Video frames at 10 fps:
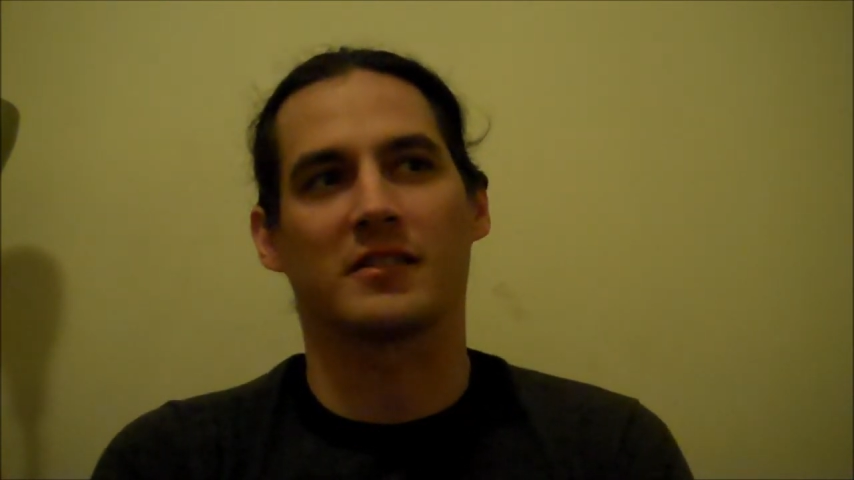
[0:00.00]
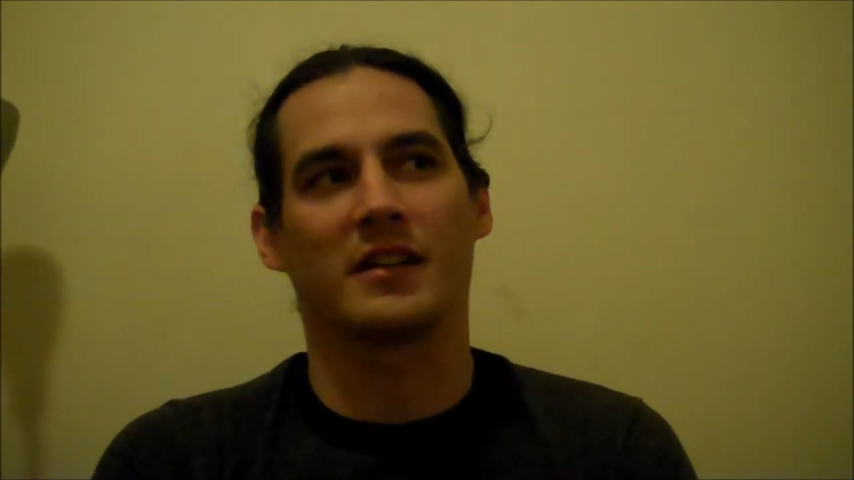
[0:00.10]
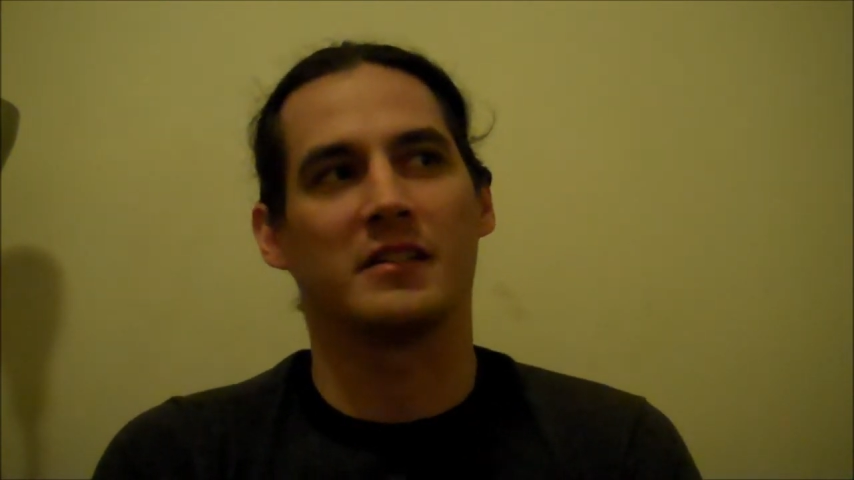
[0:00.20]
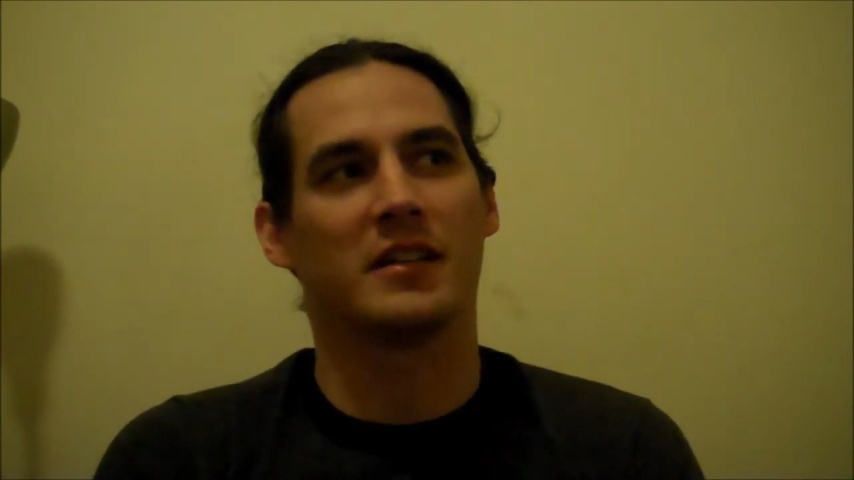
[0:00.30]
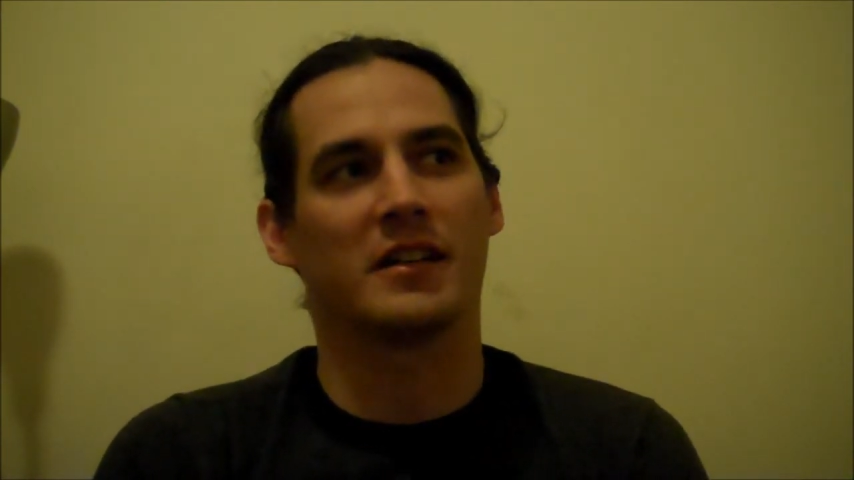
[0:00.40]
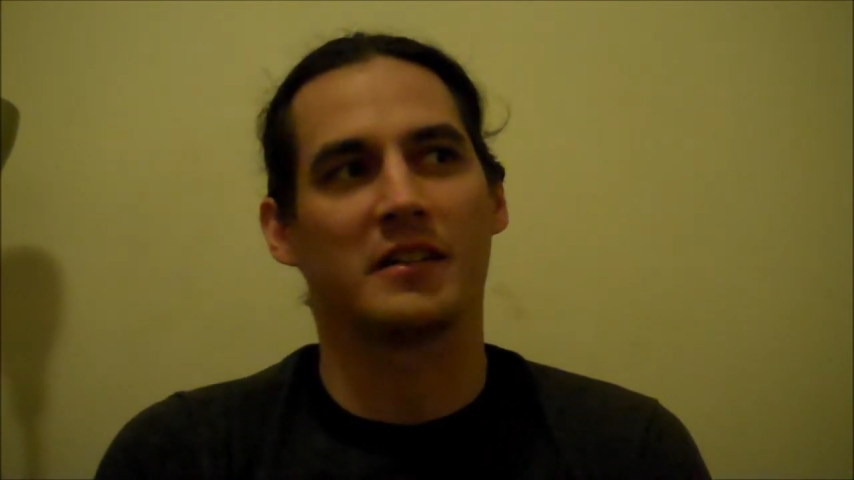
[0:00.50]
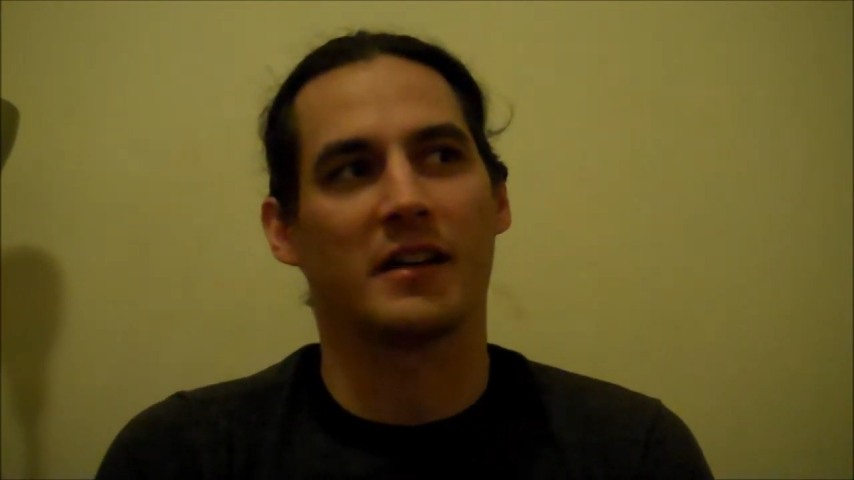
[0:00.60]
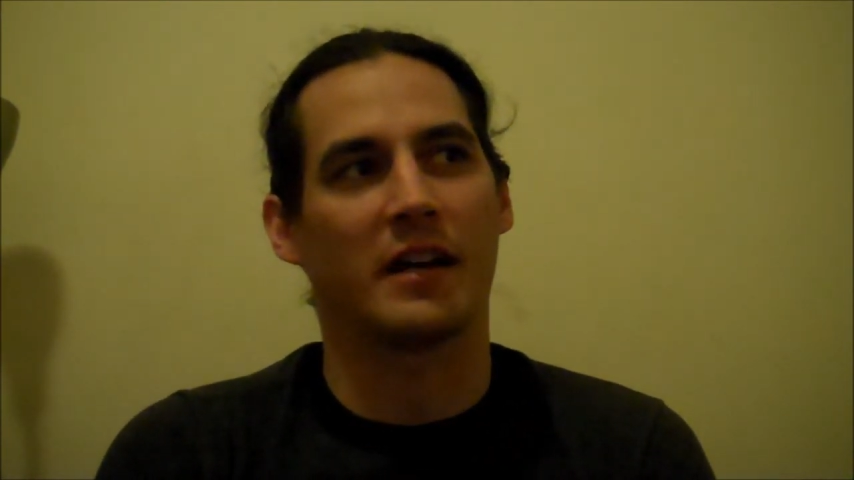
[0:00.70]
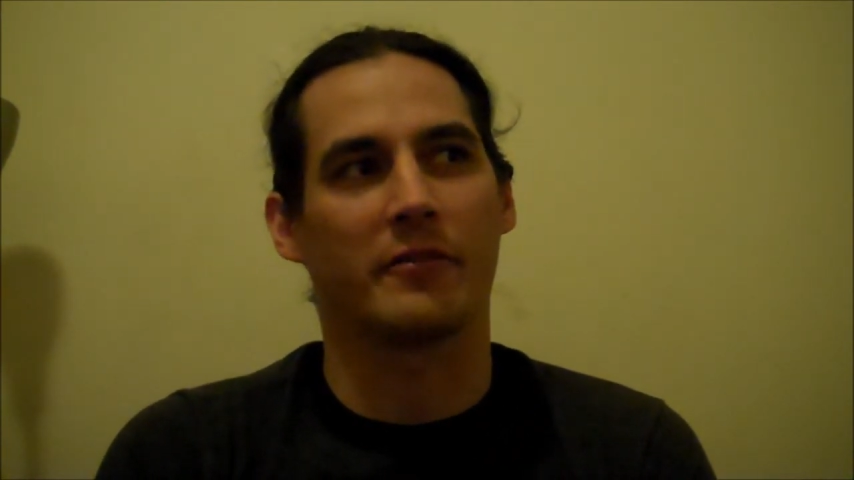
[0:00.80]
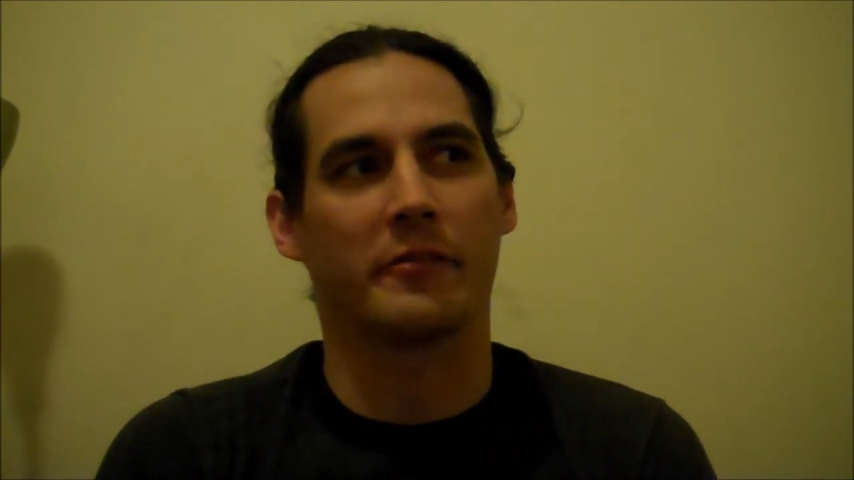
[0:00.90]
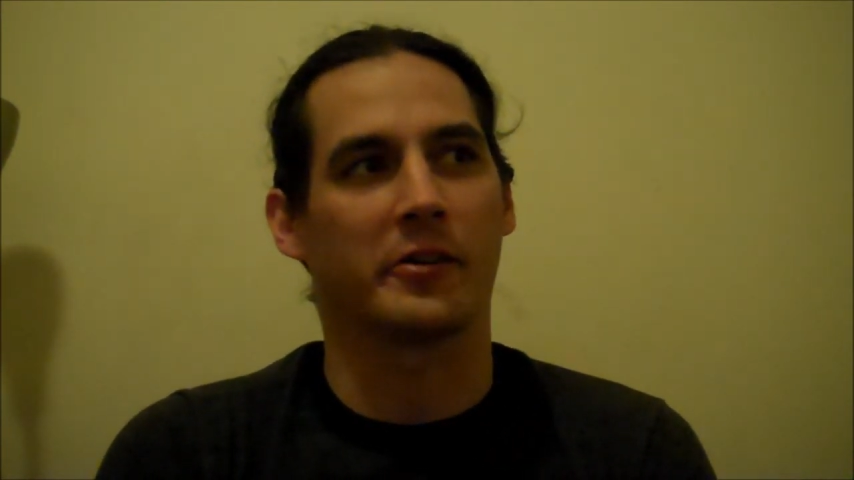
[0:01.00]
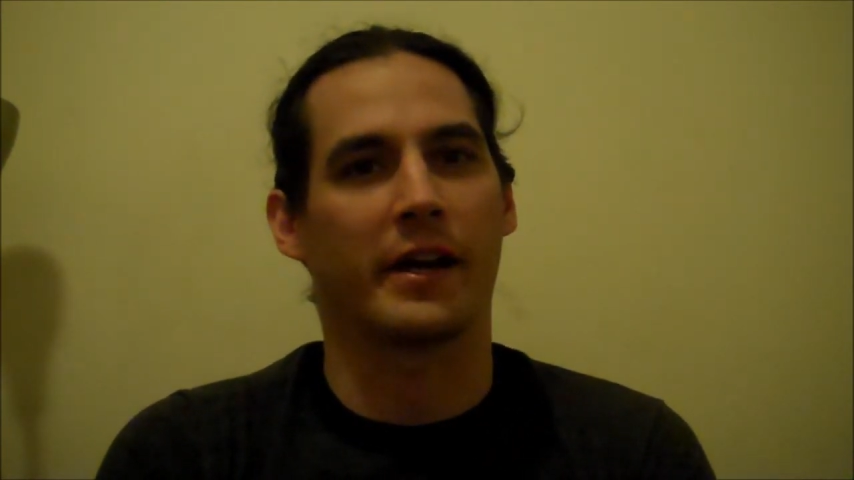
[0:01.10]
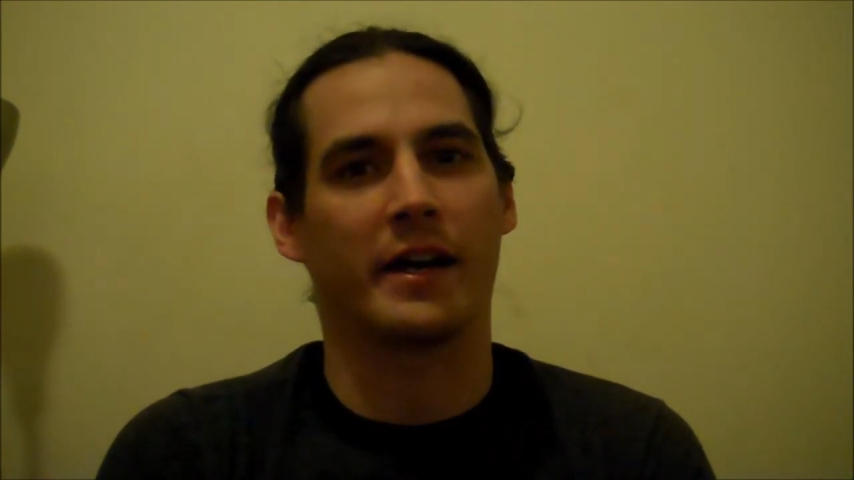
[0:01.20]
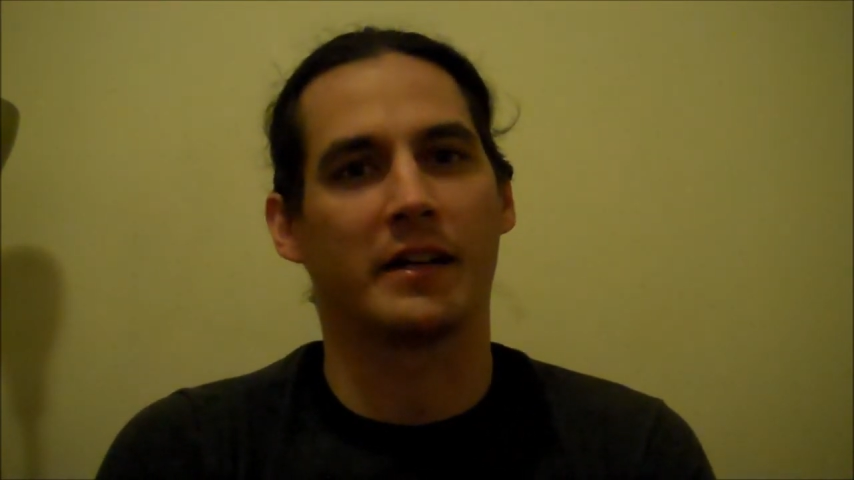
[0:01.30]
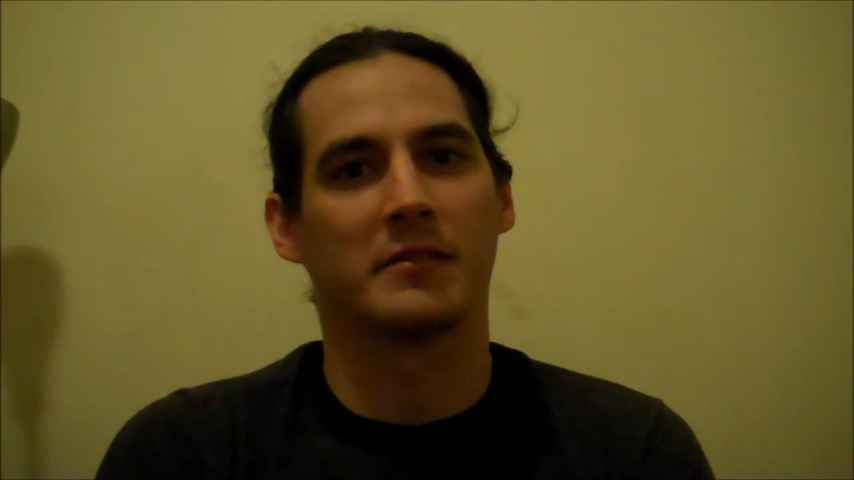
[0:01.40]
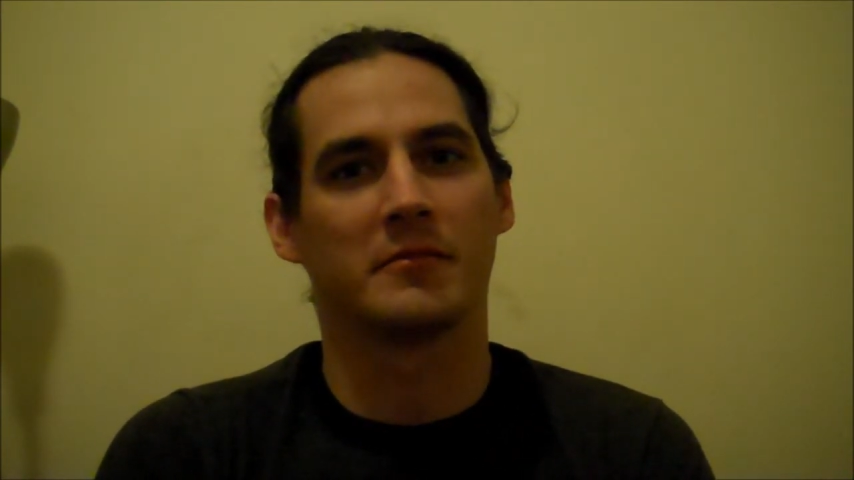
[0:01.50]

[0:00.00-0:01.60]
idea I've ever had.